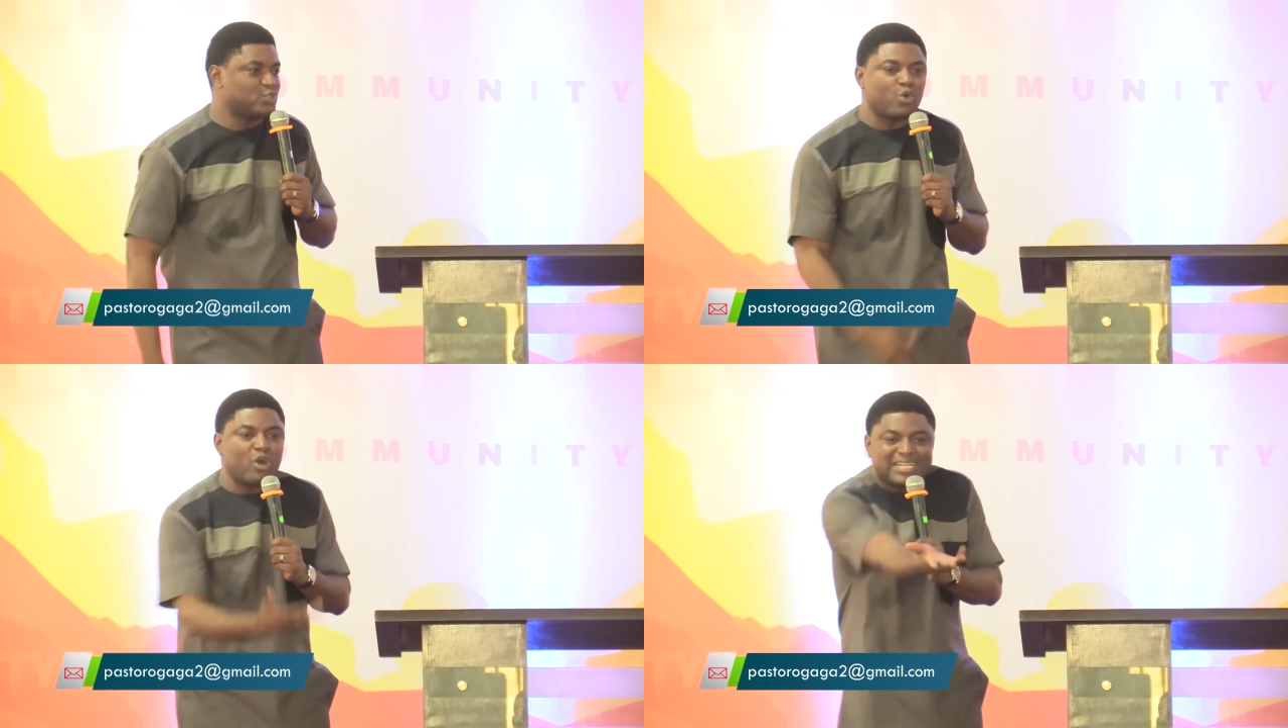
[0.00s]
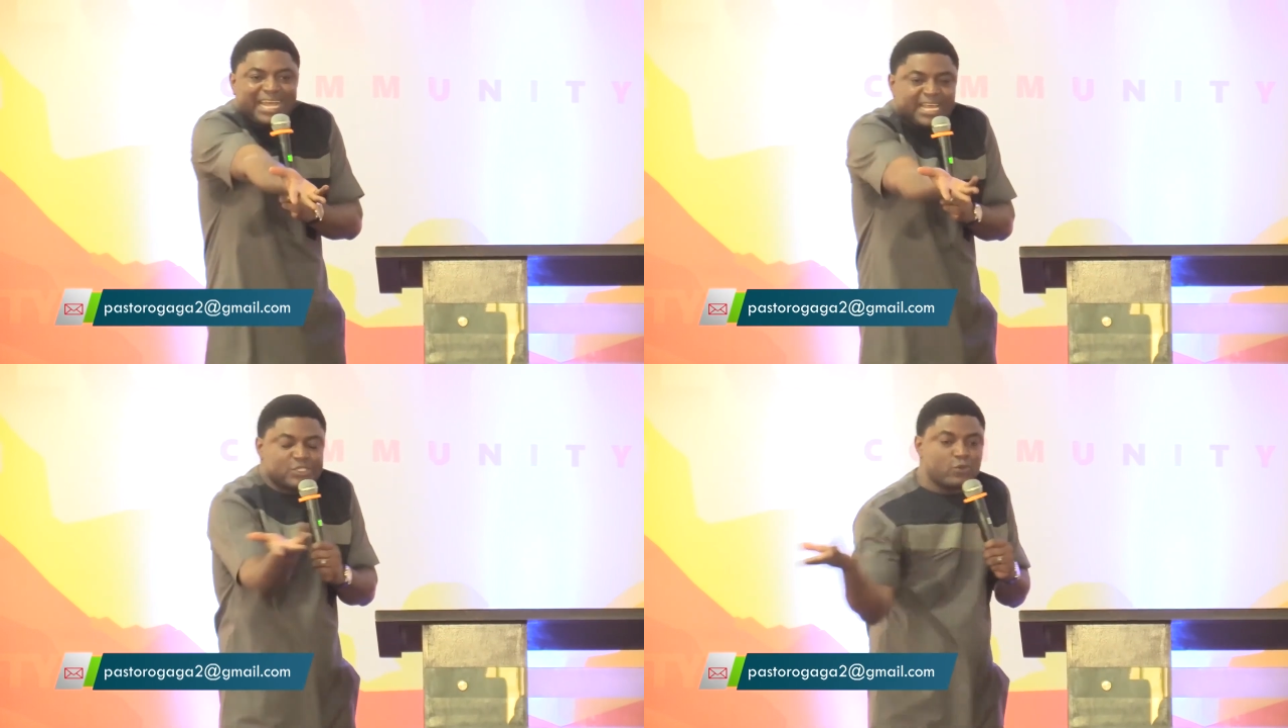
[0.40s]
So God
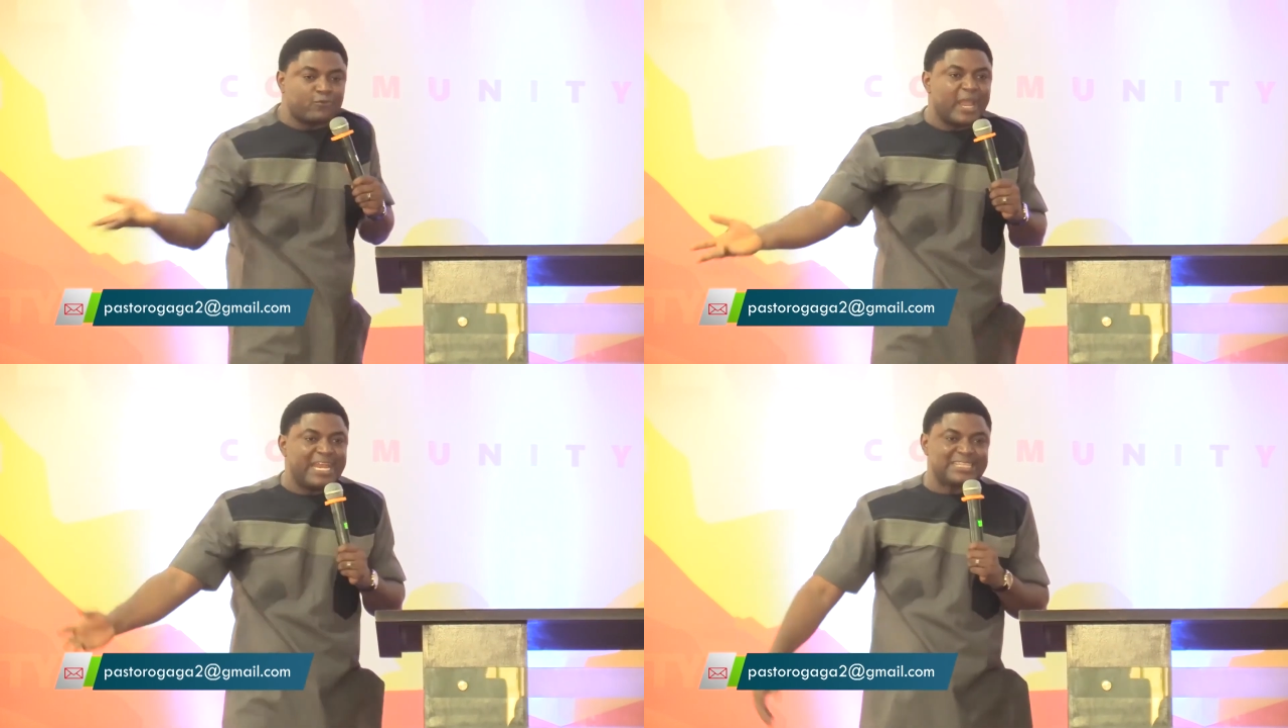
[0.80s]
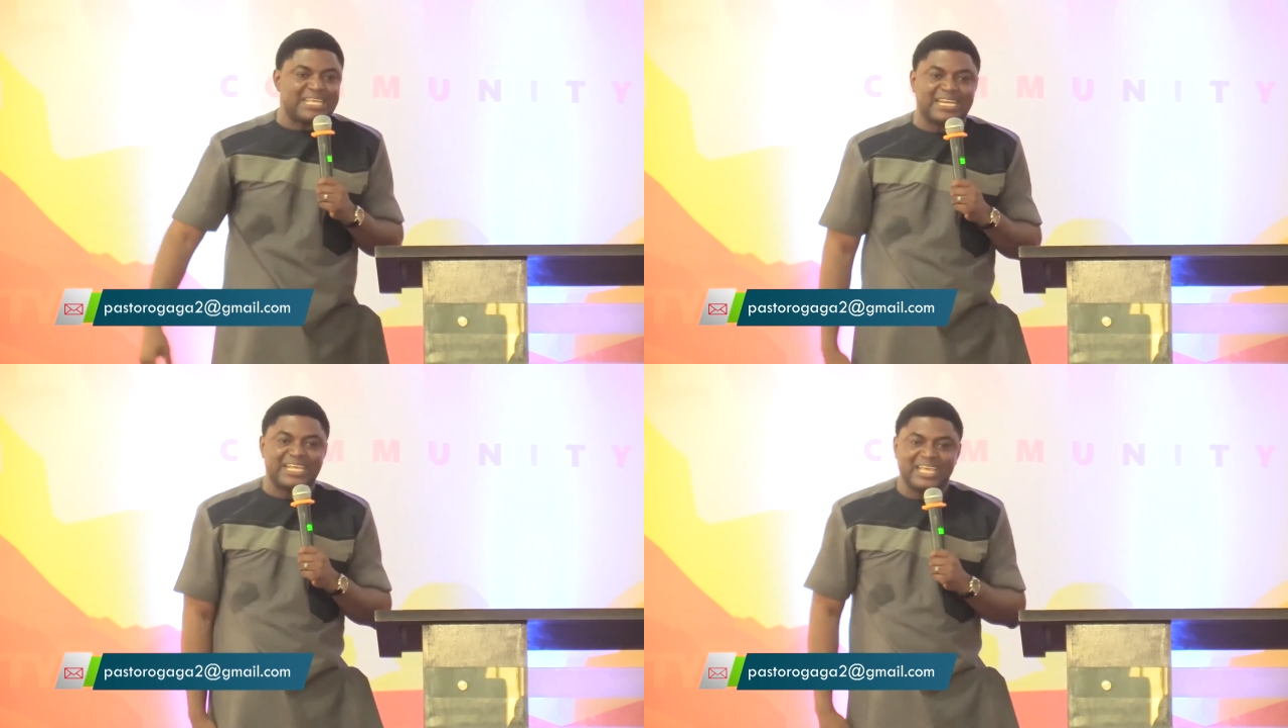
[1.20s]
can ask you for
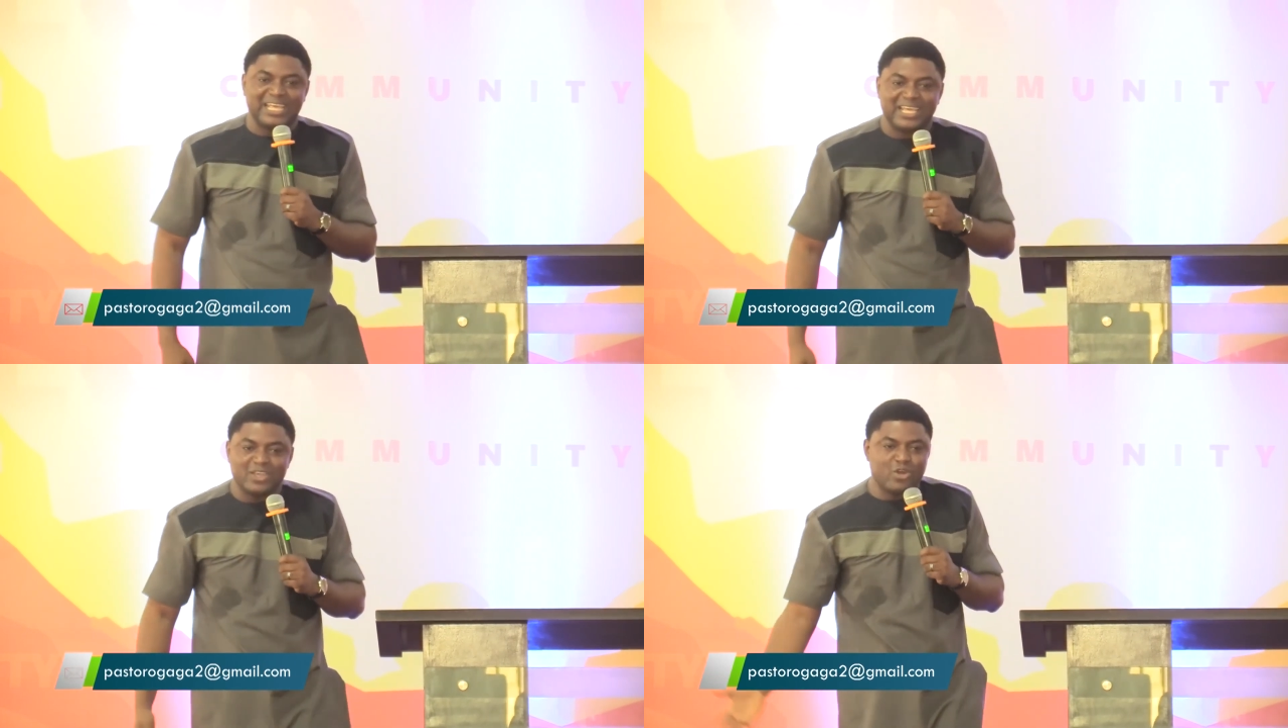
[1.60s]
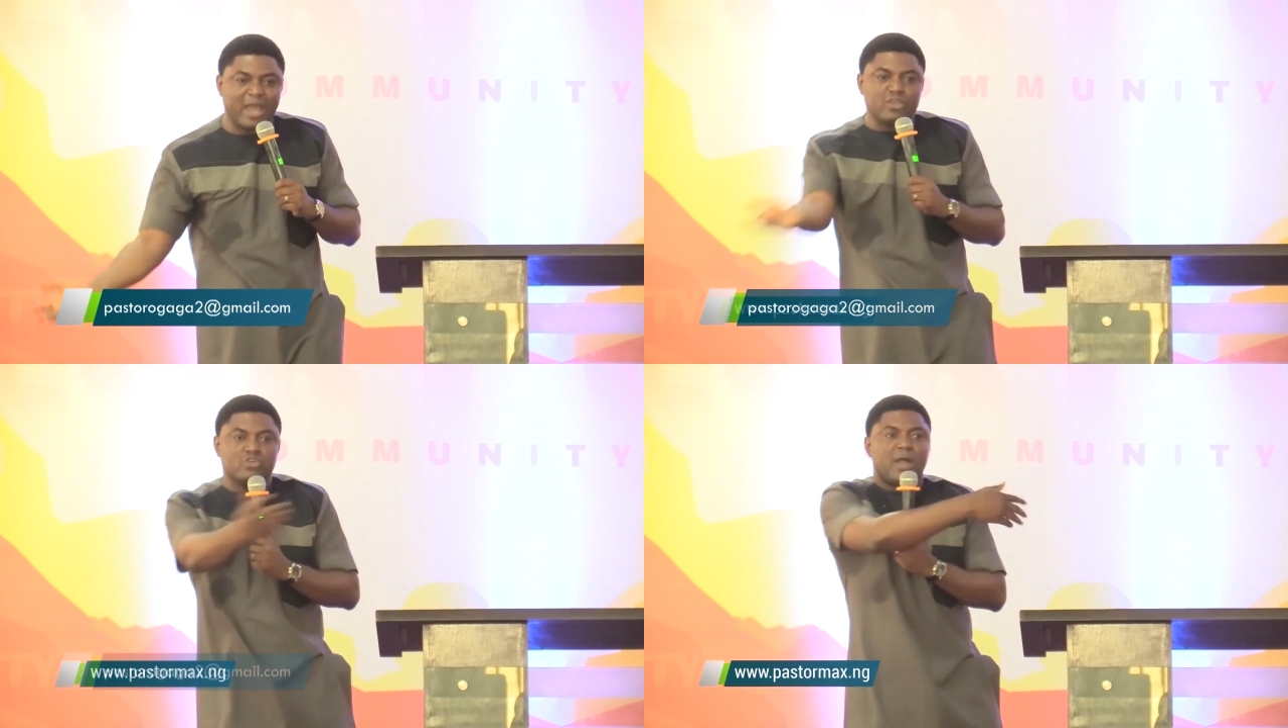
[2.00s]
anything. You
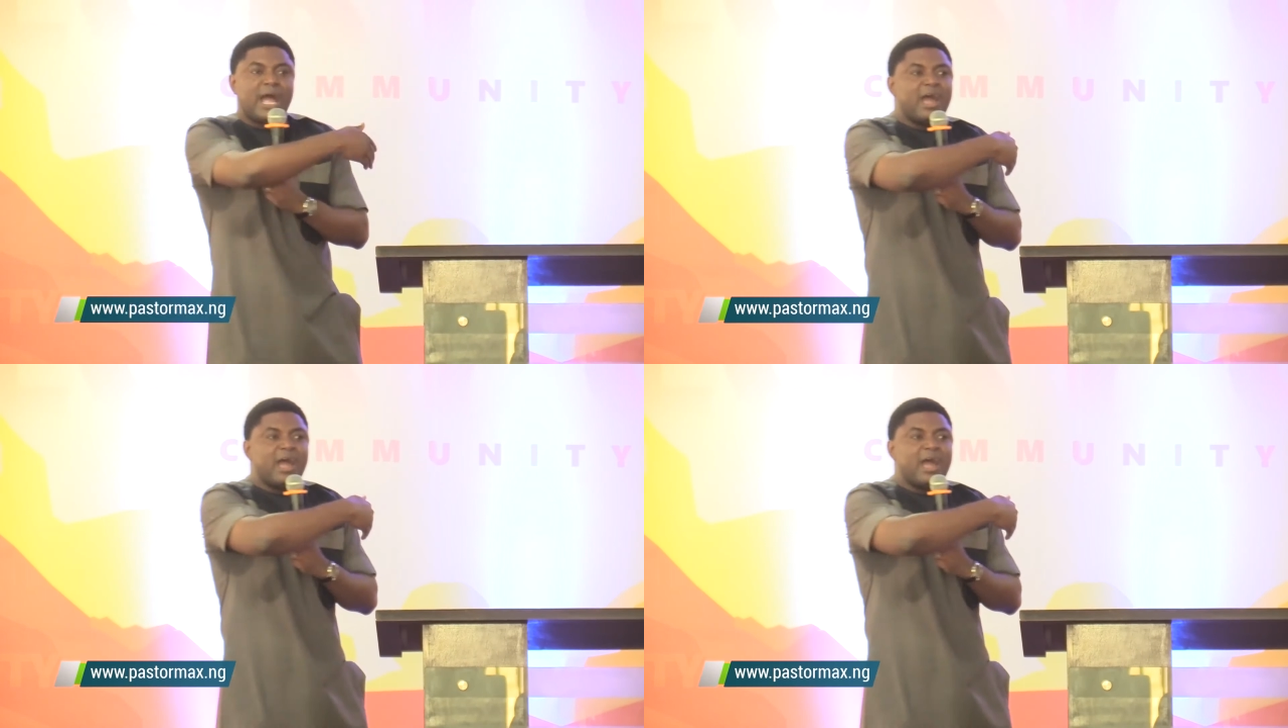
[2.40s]
know